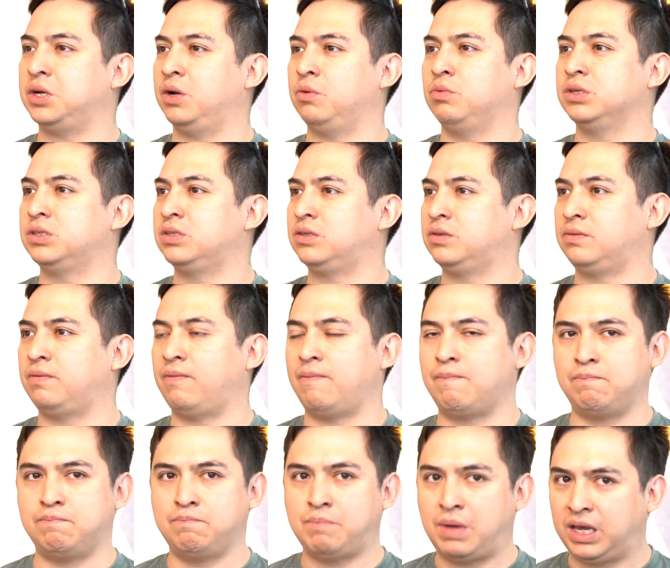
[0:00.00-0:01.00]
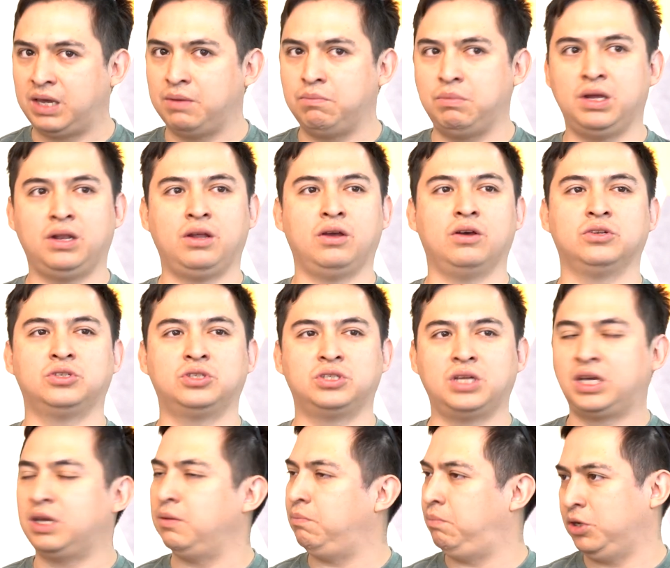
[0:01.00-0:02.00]
I was making videos,
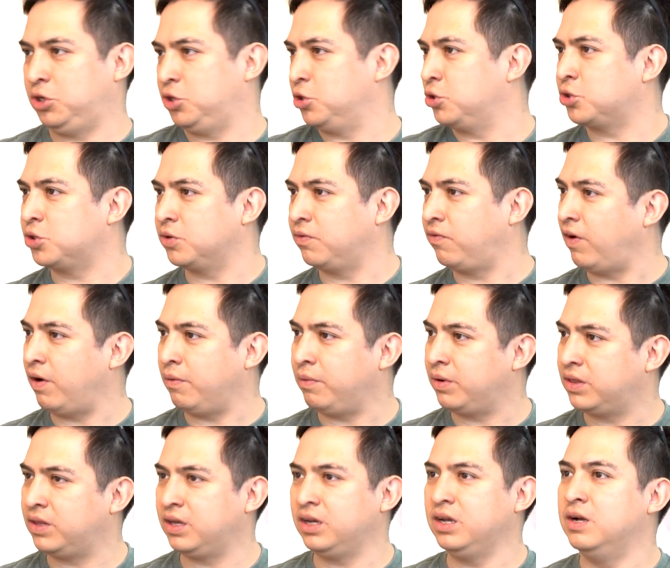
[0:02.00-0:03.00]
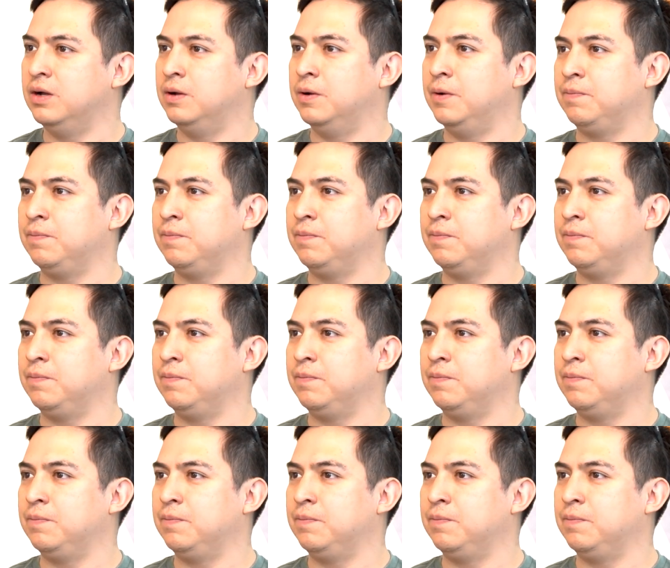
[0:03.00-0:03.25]
taking pictures of everything